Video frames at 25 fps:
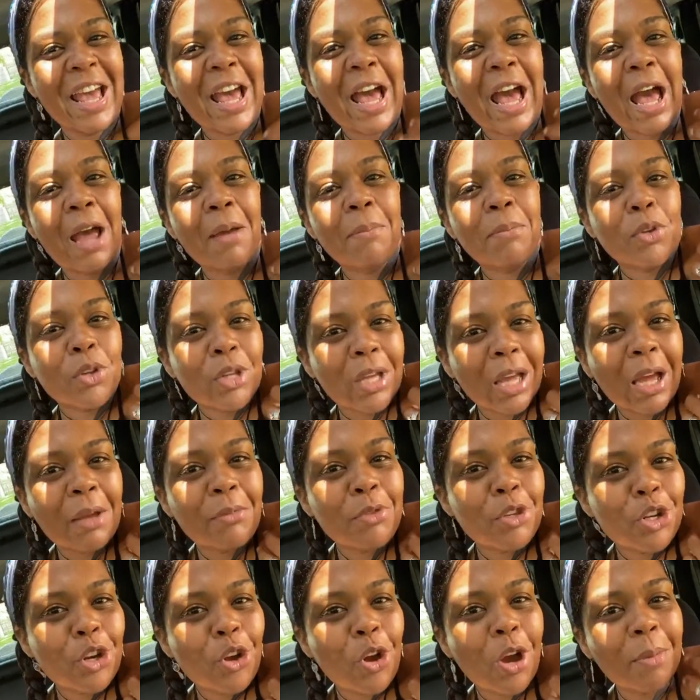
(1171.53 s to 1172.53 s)
I'm
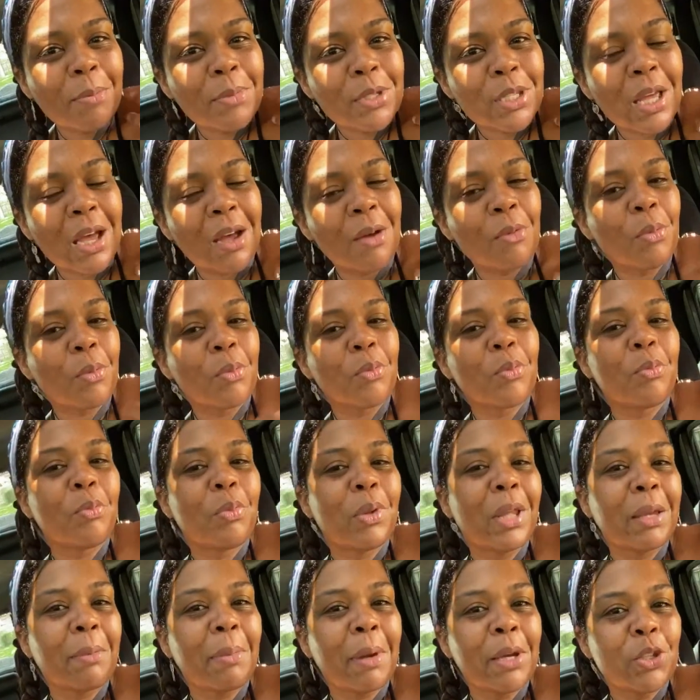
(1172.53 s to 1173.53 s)

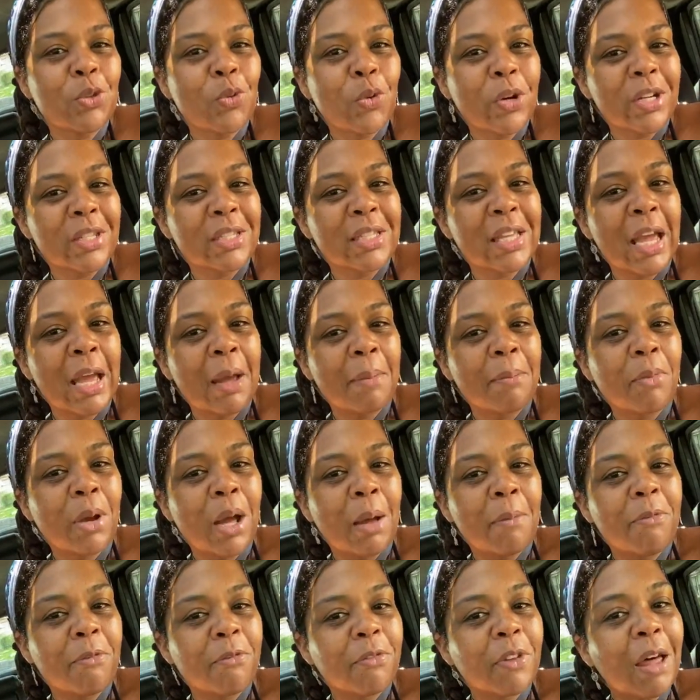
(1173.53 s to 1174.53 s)
like my daughter say, I'm
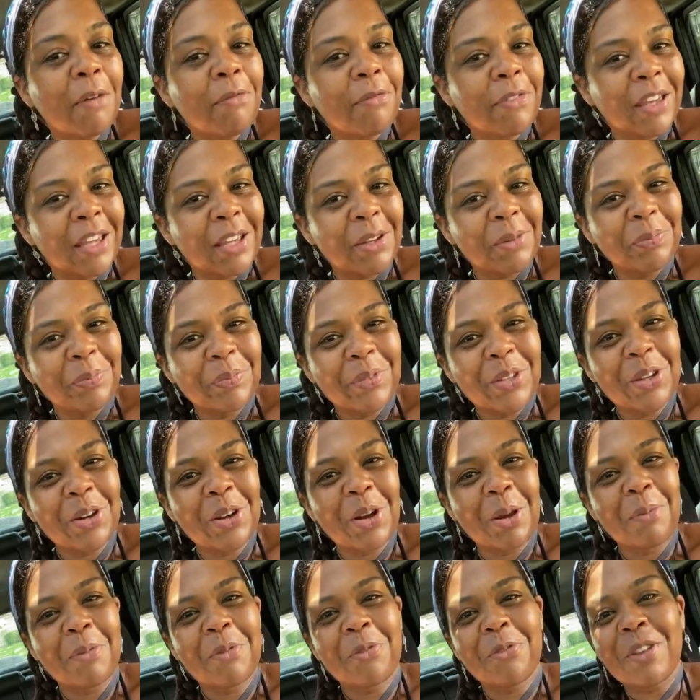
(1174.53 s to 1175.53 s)
fluffy. You
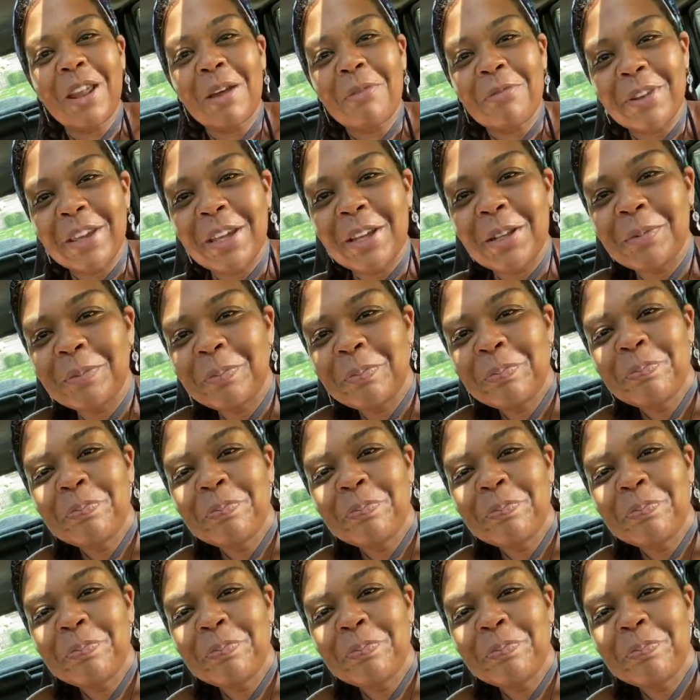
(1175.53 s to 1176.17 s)
know, I'm fluffy.